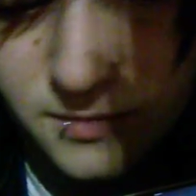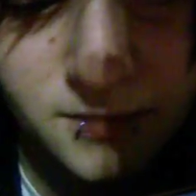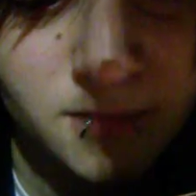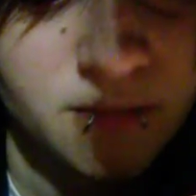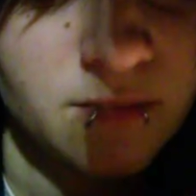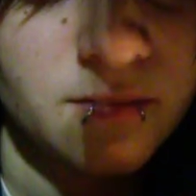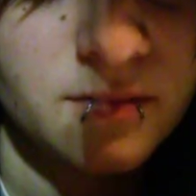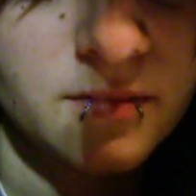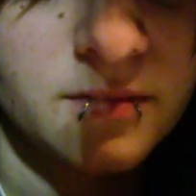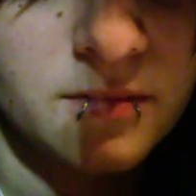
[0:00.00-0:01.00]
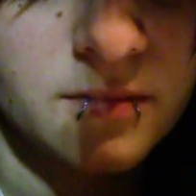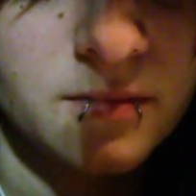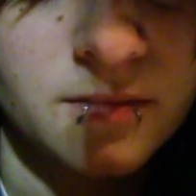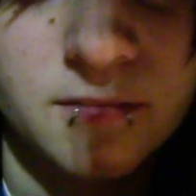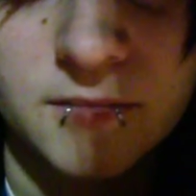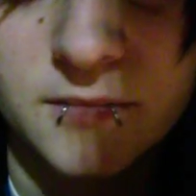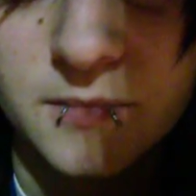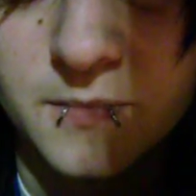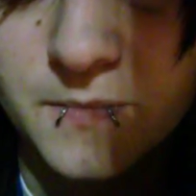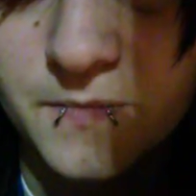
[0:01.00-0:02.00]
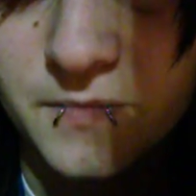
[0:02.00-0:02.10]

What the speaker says: (no one is talking)